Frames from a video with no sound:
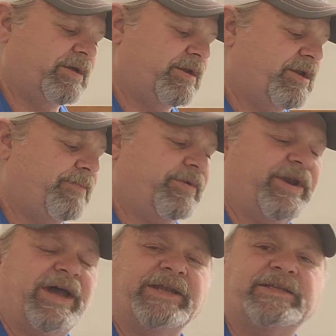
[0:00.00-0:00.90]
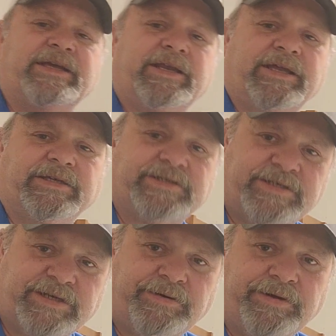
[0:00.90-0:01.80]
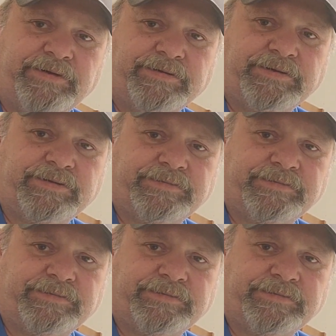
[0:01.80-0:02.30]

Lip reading: Number 19 is cereals.